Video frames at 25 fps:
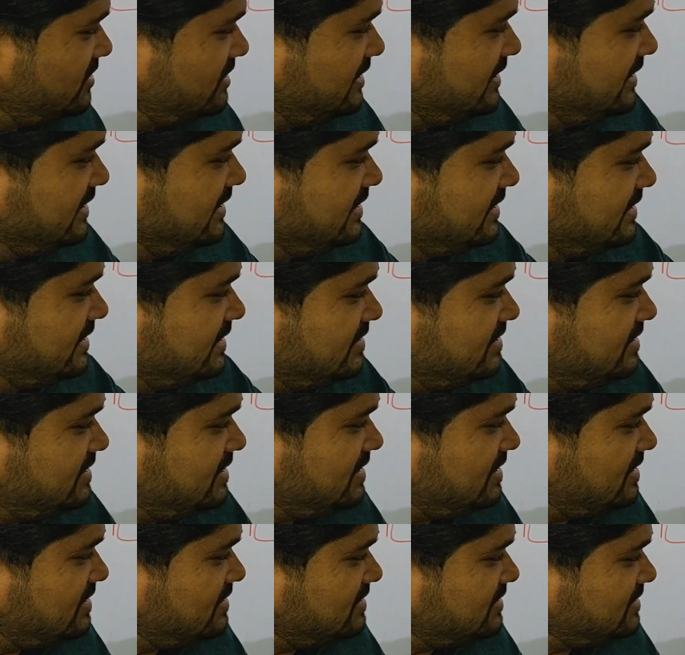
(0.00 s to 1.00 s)
energy
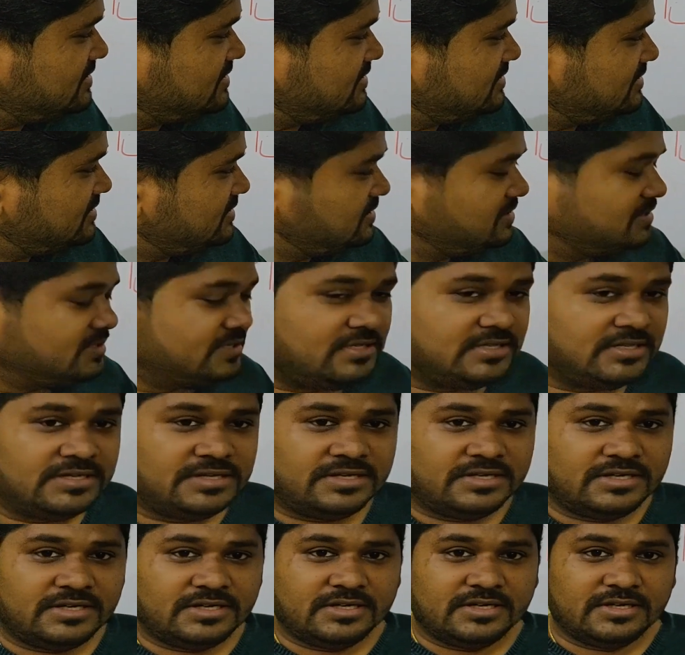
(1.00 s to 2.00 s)
decreases.
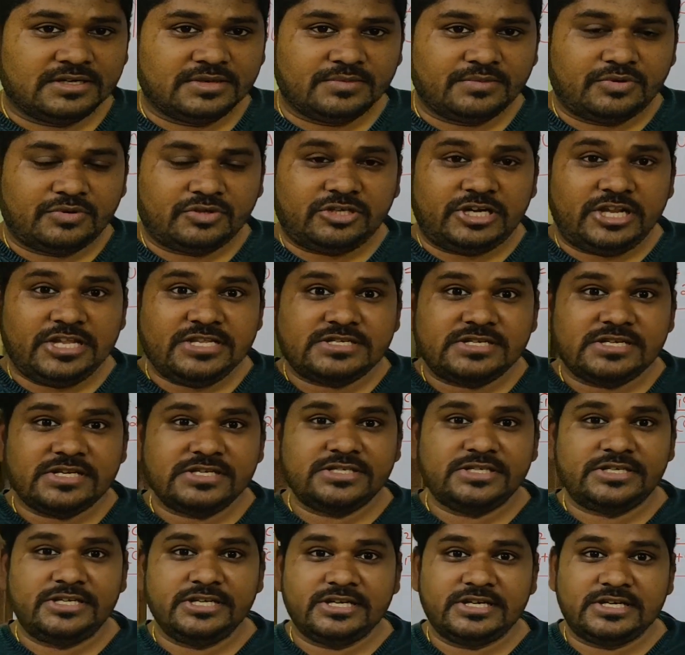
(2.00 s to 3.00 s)

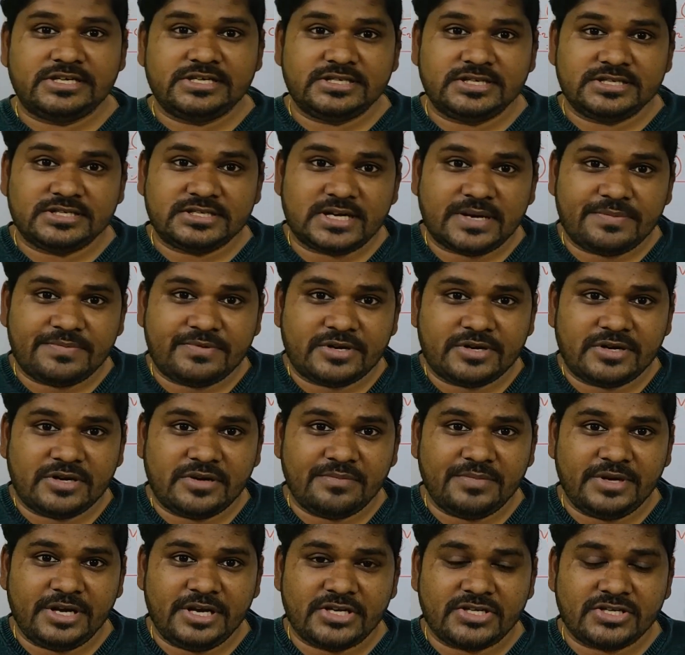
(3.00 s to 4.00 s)
Potential energy decreases after
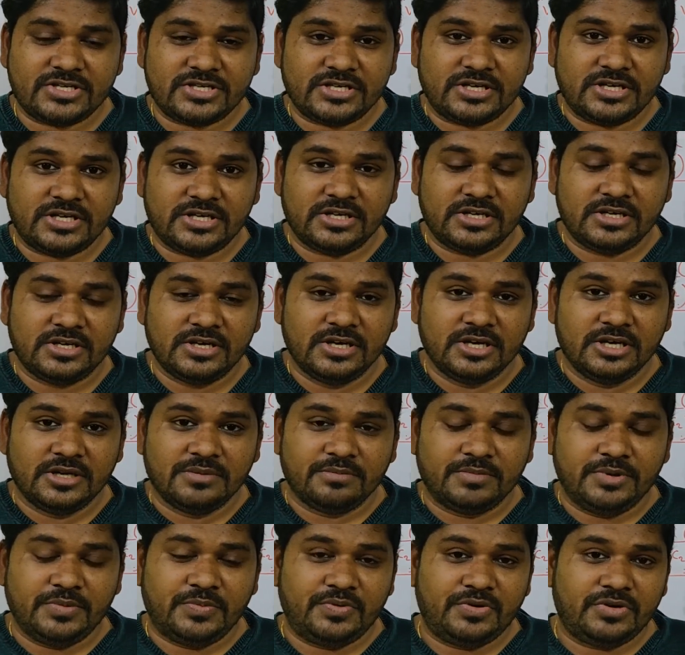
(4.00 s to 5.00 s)
combination.
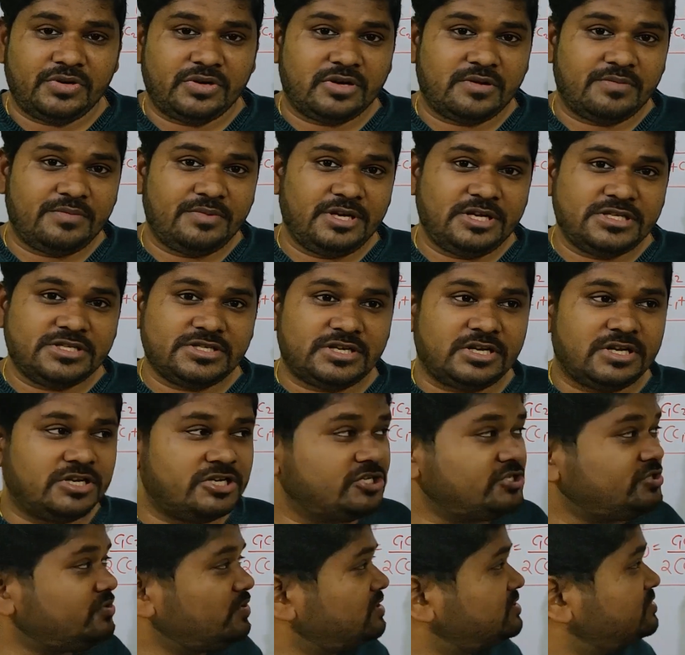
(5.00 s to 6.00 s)
Before combination
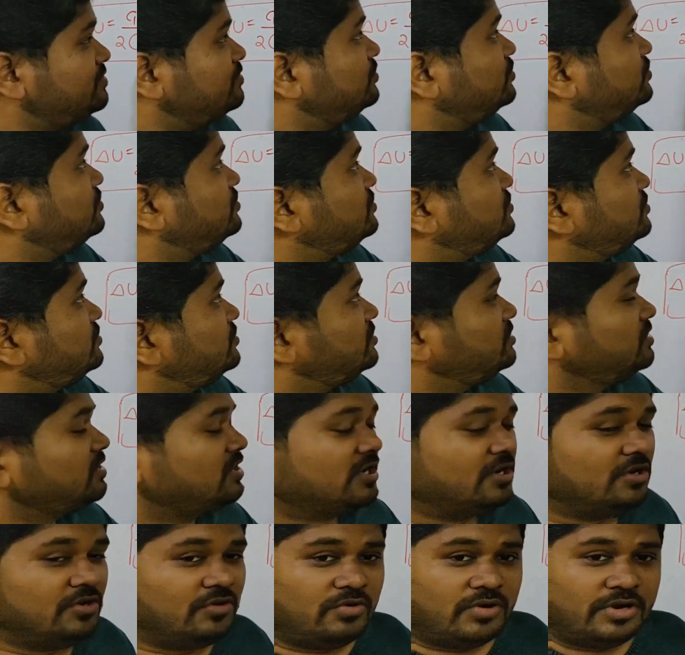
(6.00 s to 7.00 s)
energy was
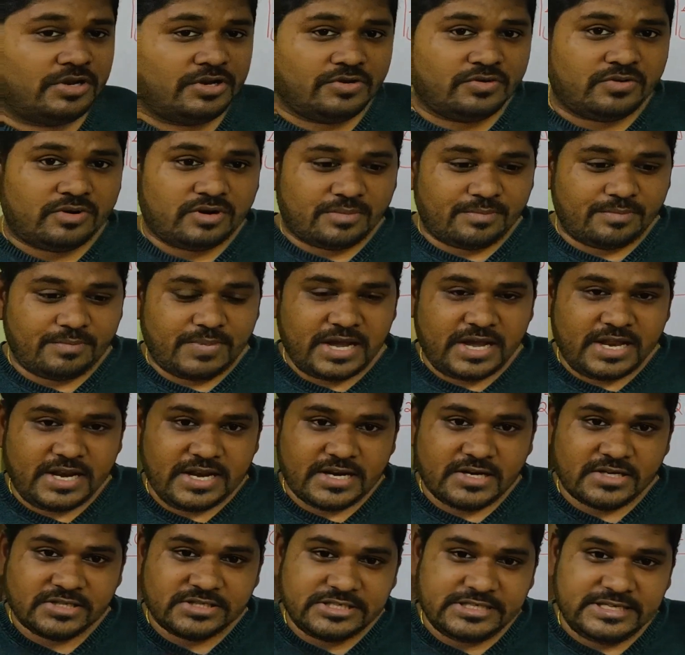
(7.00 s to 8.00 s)
more. When you
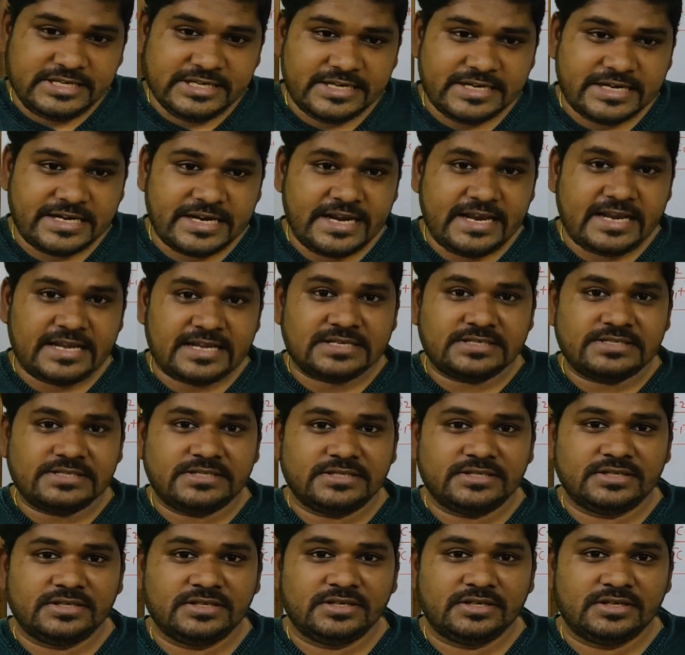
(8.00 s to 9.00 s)
combine, energy
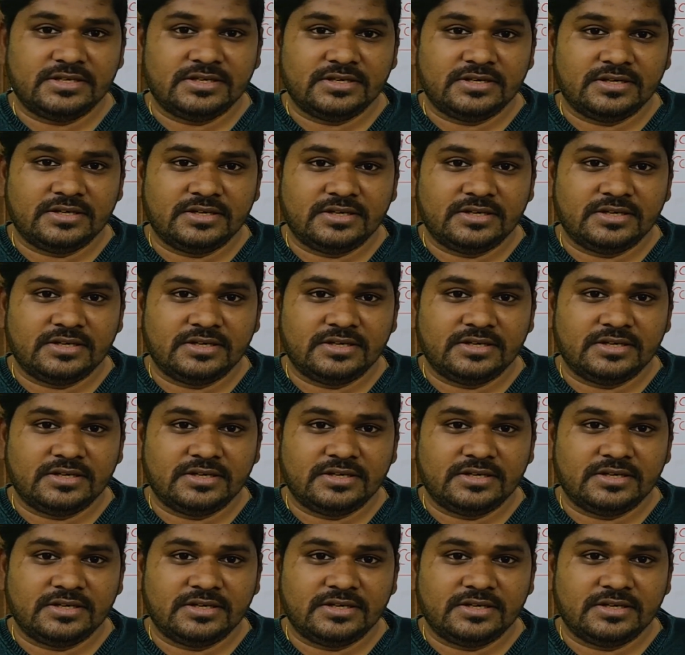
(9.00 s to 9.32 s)
decrease.